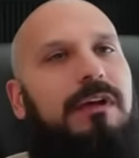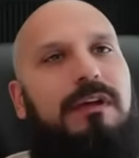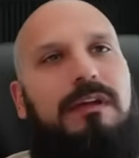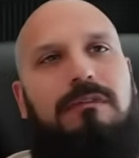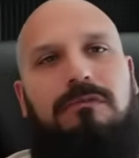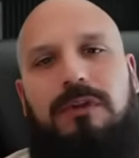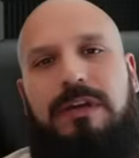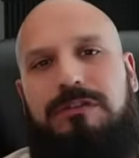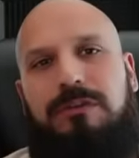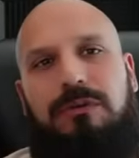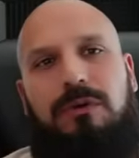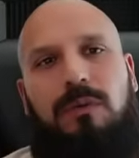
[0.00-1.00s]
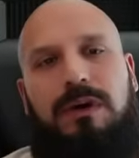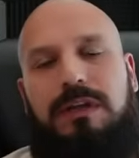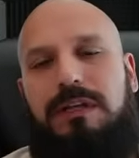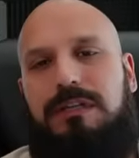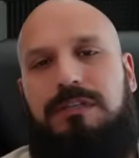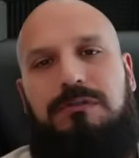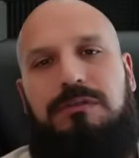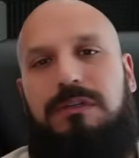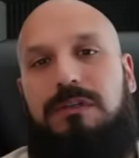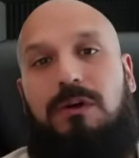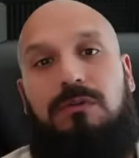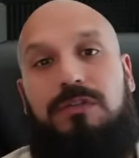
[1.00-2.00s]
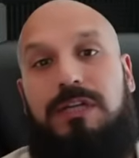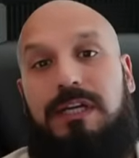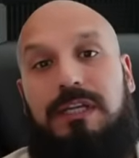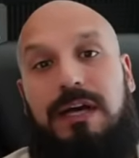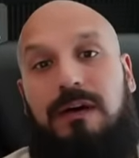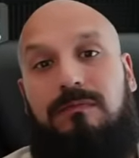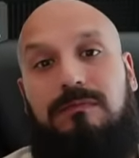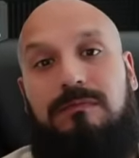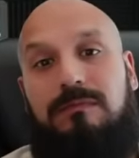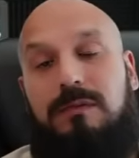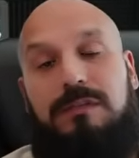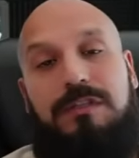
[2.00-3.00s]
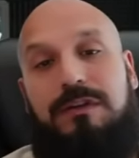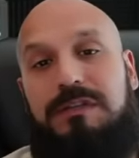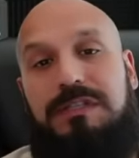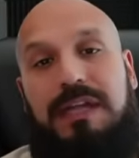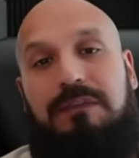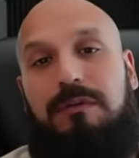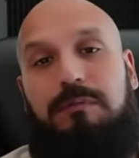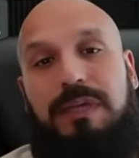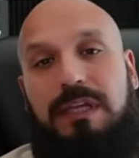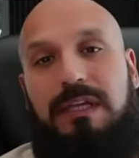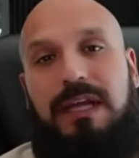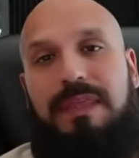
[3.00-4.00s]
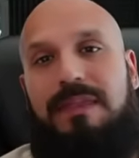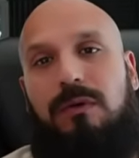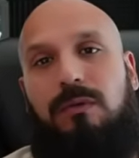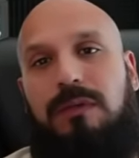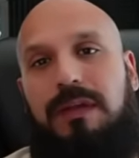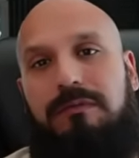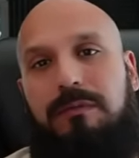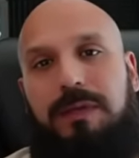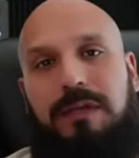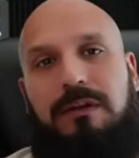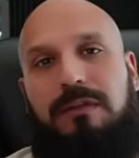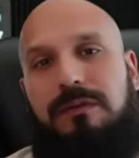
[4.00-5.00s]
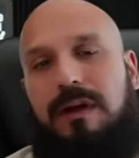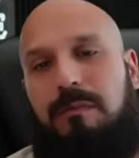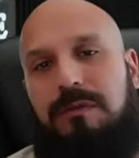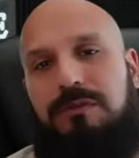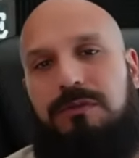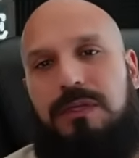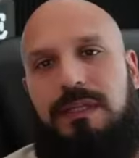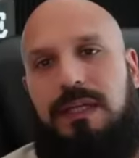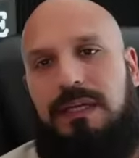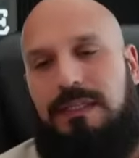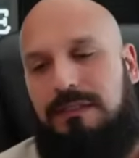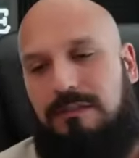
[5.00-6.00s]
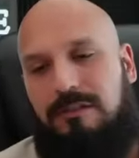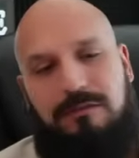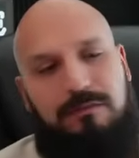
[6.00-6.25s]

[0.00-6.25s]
If you guys don't know what it is, you need to go check it out, because there has never been and there will never be another opportunity like this.